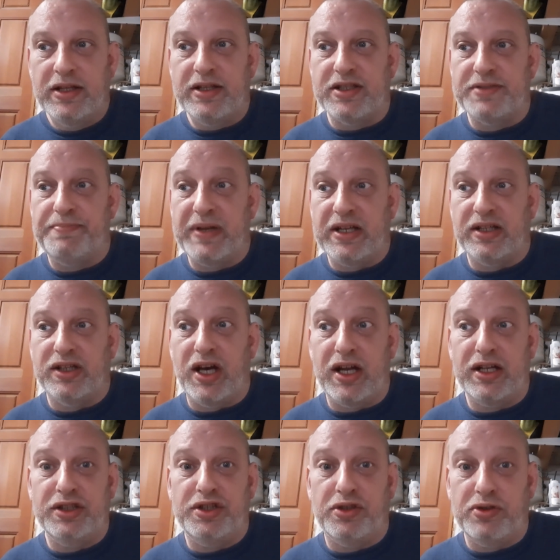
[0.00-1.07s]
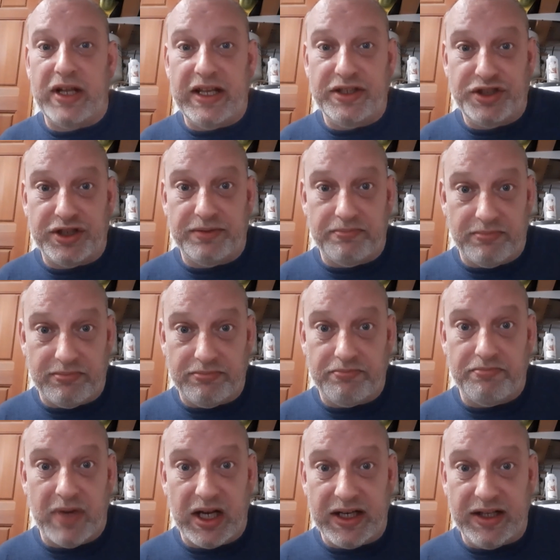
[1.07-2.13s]
There's been a lot of donation
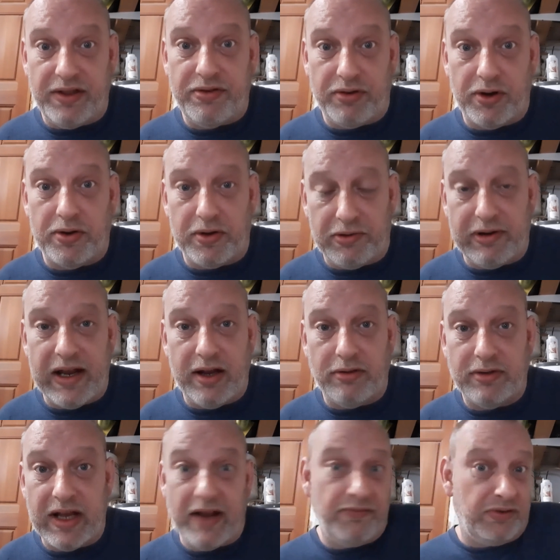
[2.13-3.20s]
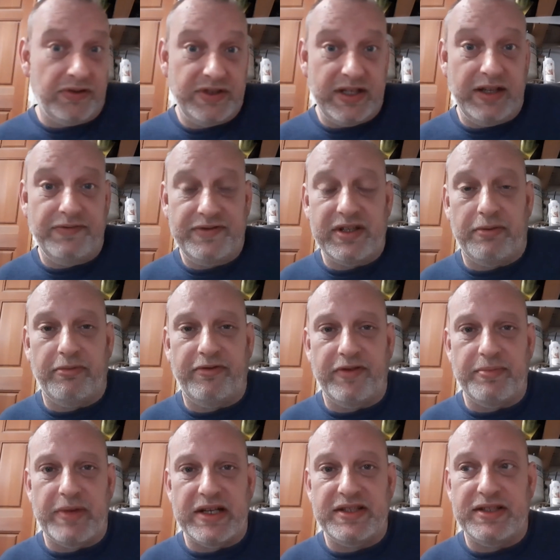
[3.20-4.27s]
money thrown around. I've received some of
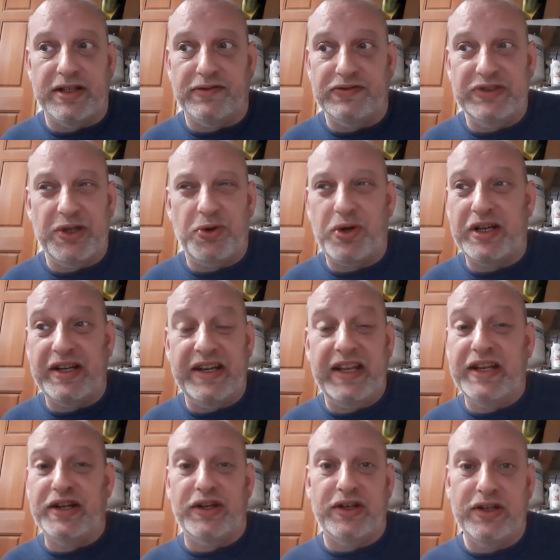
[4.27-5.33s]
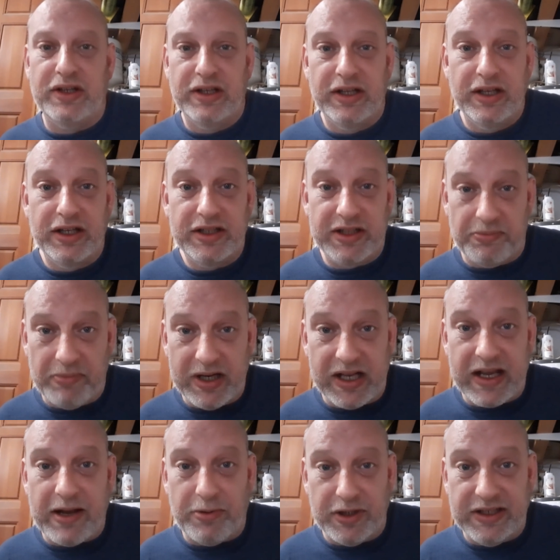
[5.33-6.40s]
it myself, nowhere near the
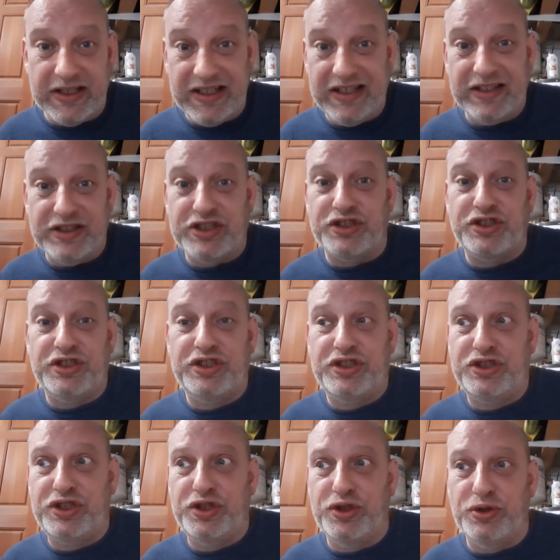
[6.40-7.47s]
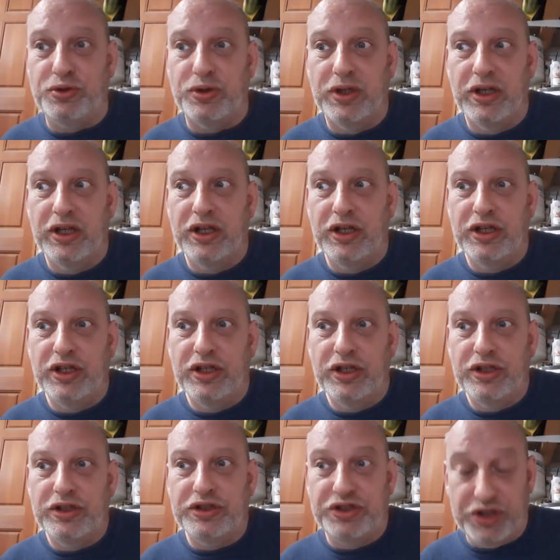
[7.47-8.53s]
money I would need to, to
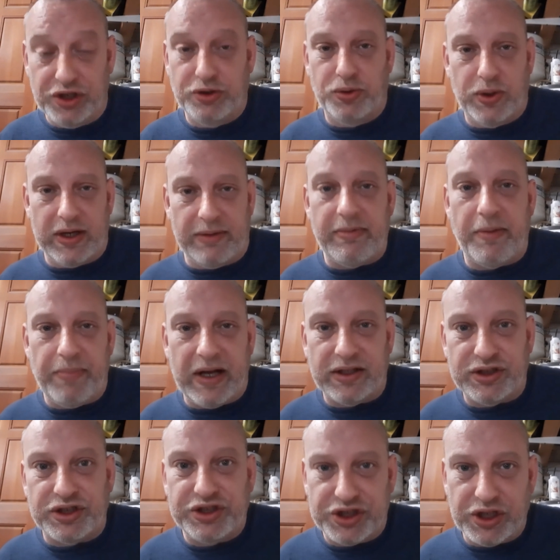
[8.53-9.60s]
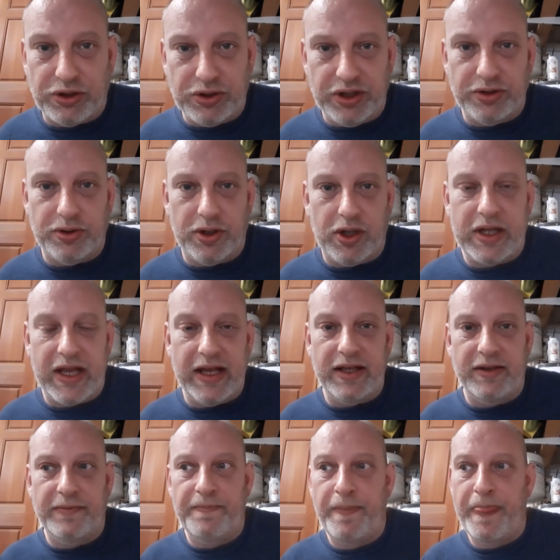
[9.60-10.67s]
do what I'm about to show you, okay?